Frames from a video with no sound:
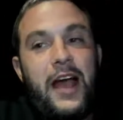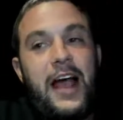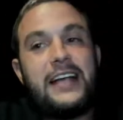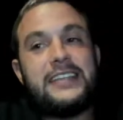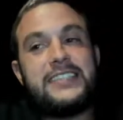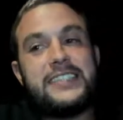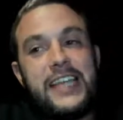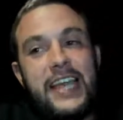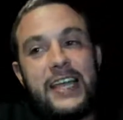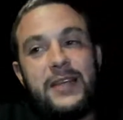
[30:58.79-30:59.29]
I
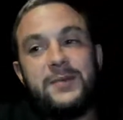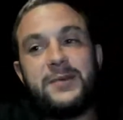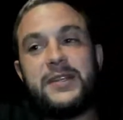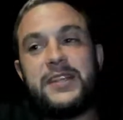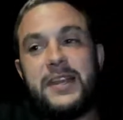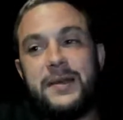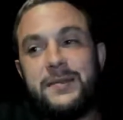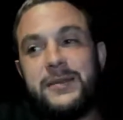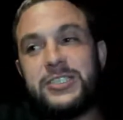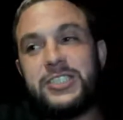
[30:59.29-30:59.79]
stayed with
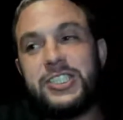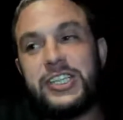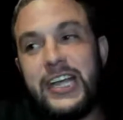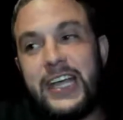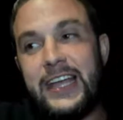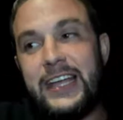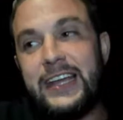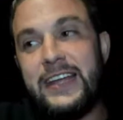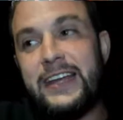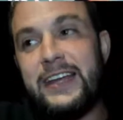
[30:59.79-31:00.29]
him and
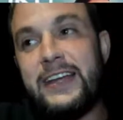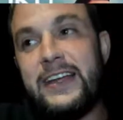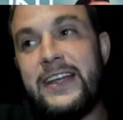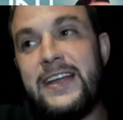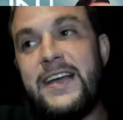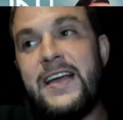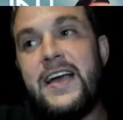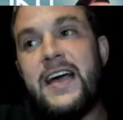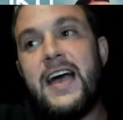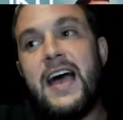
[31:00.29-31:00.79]
Shannon.
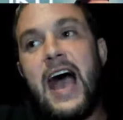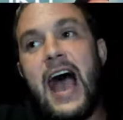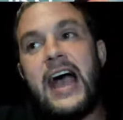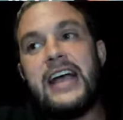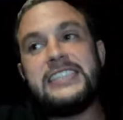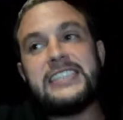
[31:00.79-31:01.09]
I